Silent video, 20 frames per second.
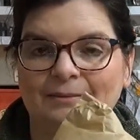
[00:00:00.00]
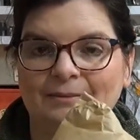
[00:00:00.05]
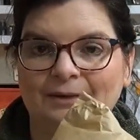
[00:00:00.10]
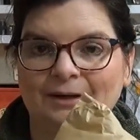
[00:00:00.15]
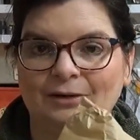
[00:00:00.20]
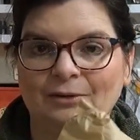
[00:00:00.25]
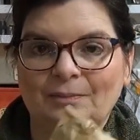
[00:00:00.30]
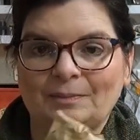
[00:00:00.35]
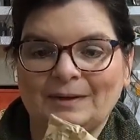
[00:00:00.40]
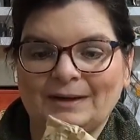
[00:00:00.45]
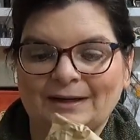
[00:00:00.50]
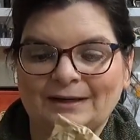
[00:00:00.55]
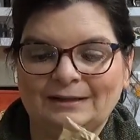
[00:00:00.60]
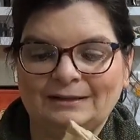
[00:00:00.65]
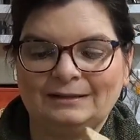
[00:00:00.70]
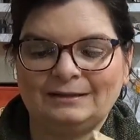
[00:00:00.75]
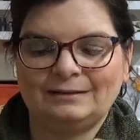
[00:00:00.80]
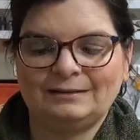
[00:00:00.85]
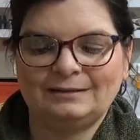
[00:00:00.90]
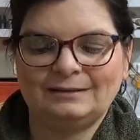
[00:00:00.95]
I'm gonna open it.
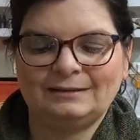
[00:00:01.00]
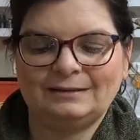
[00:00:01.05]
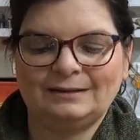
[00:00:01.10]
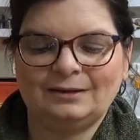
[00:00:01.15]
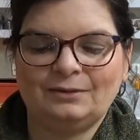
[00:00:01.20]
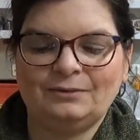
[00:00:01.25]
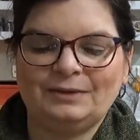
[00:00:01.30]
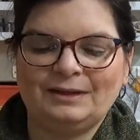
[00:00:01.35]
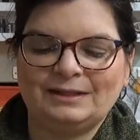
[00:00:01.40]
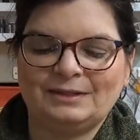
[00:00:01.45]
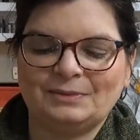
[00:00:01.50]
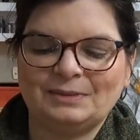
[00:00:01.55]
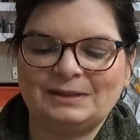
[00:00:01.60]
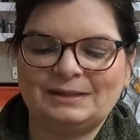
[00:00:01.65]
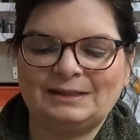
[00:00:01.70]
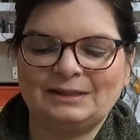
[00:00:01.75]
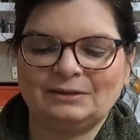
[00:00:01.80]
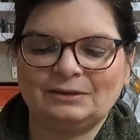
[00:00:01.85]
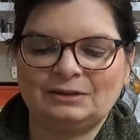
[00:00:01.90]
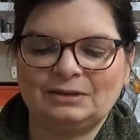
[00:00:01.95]
Oh, this one's
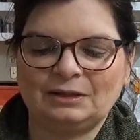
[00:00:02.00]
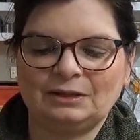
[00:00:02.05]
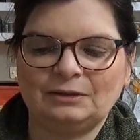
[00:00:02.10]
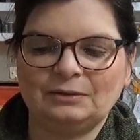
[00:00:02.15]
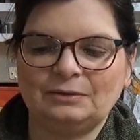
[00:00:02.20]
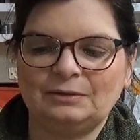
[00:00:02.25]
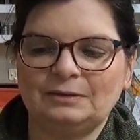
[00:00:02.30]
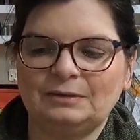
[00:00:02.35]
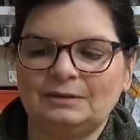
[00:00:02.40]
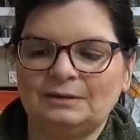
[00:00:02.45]
sealed too.